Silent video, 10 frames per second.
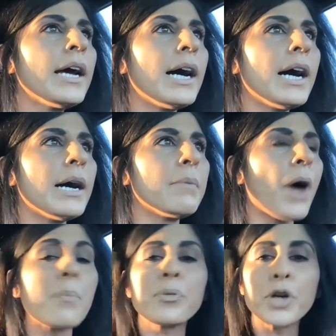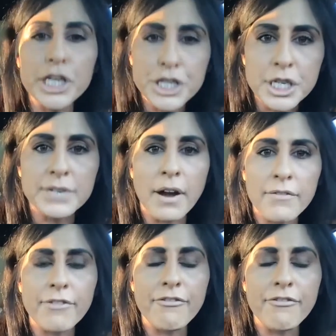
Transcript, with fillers: um, appreciative of the